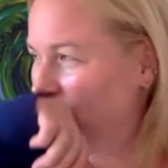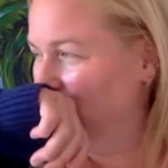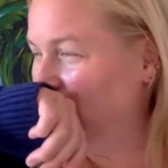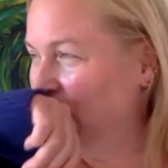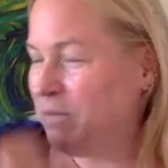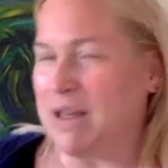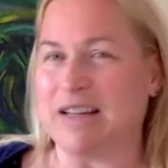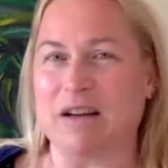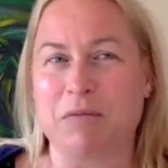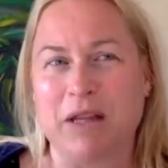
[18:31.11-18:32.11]
because
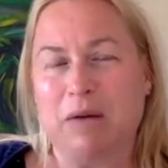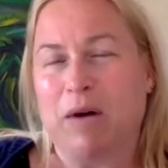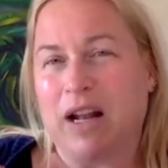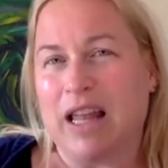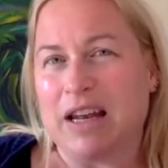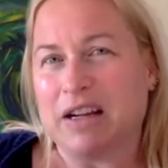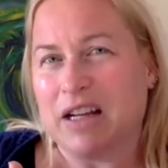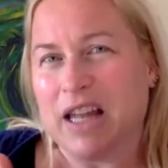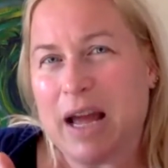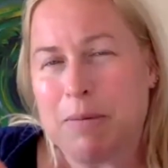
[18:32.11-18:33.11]
I really want a lot of
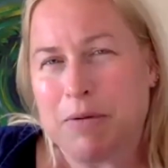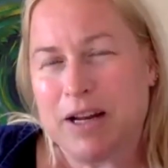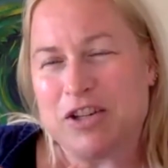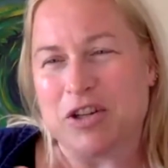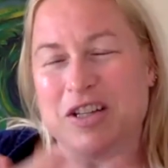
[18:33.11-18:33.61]
collaboration.